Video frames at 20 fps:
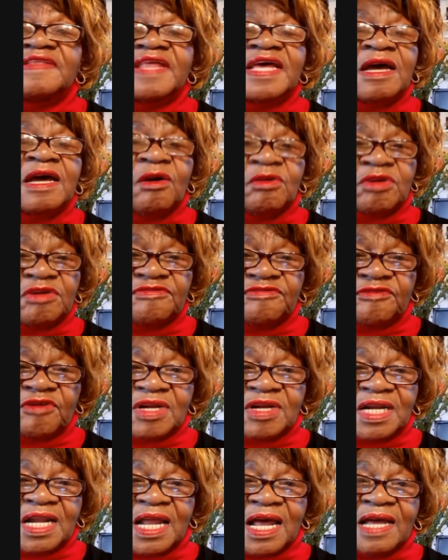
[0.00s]
They're on the
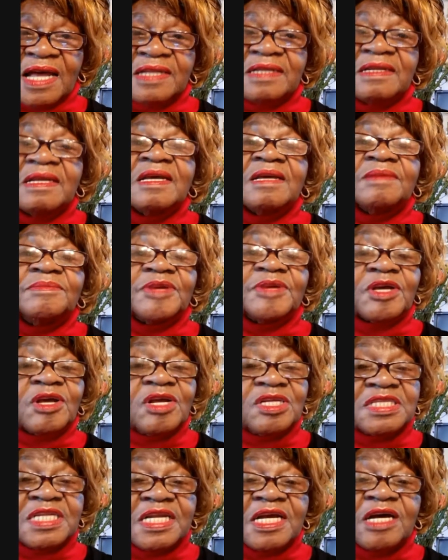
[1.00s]
front line
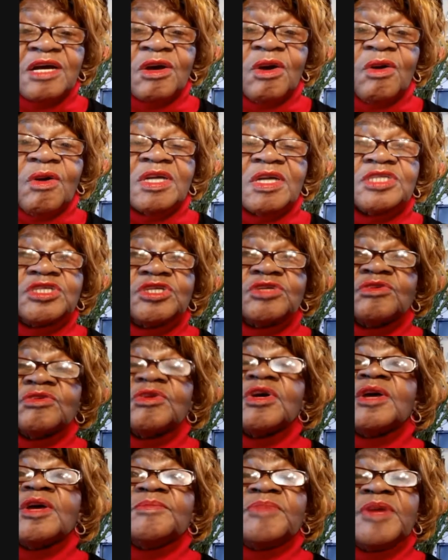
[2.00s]
because they're going
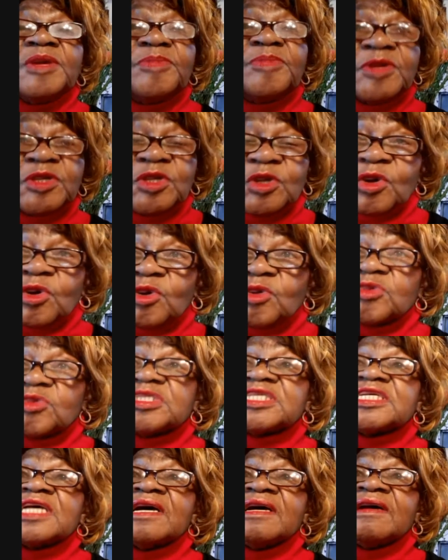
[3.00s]
to people
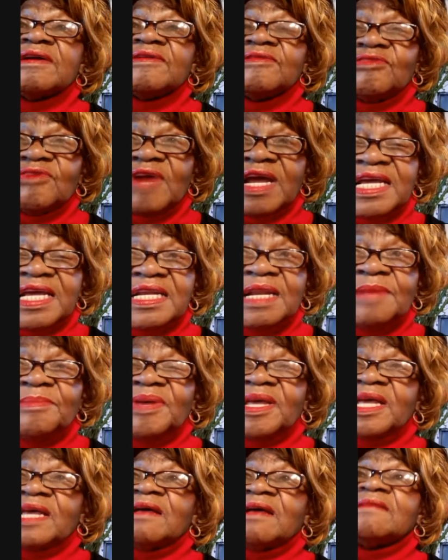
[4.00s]
doors, ringing the
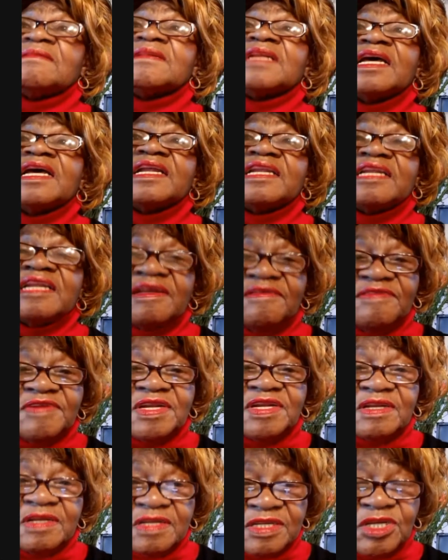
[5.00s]
bell,
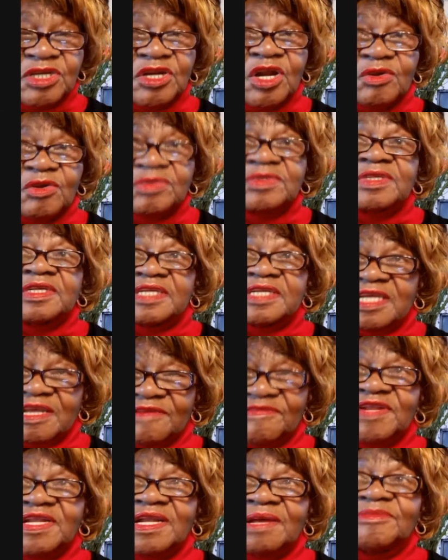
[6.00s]
living,
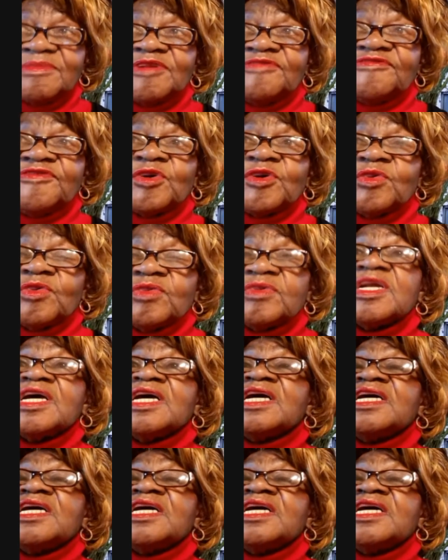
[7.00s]
giving them the food.